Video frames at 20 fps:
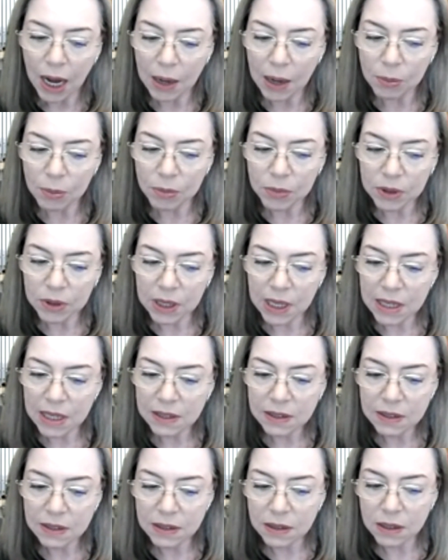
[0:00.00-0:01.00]

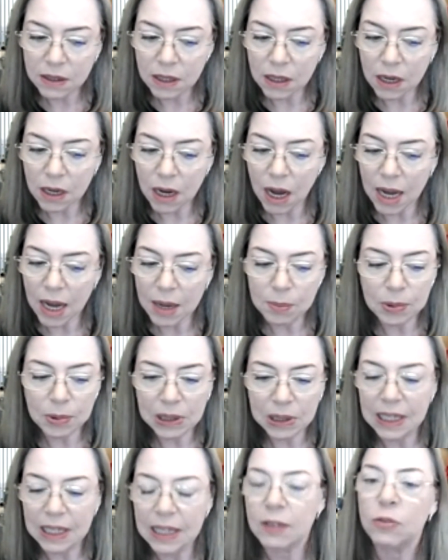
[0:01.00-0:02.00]
This, I
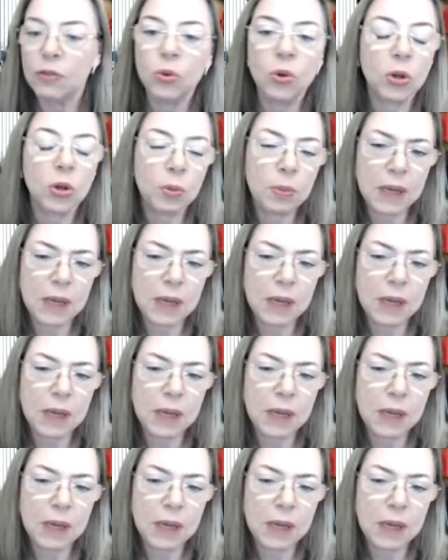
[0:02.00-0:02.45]
believe, will be